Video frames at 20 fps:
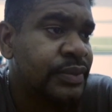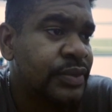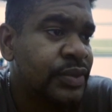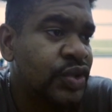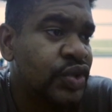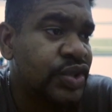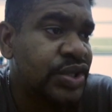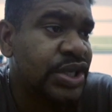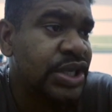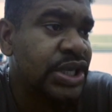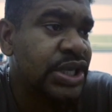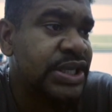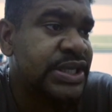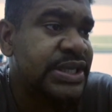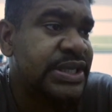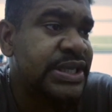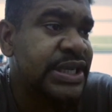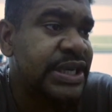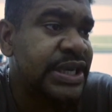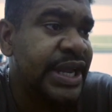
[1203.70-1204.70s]
You see,
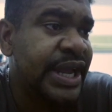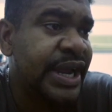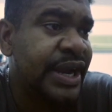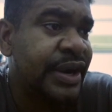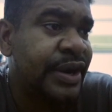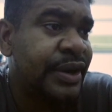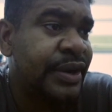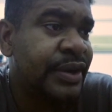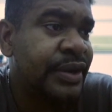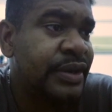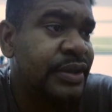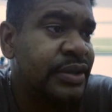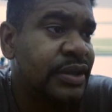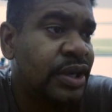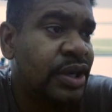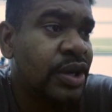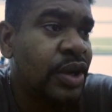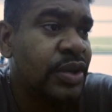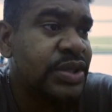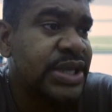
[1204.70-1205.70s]
it's still there.
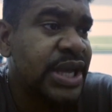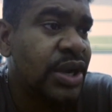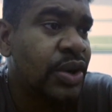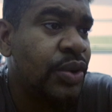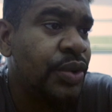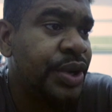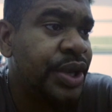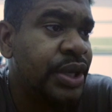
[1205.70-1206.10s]
The clouds are going.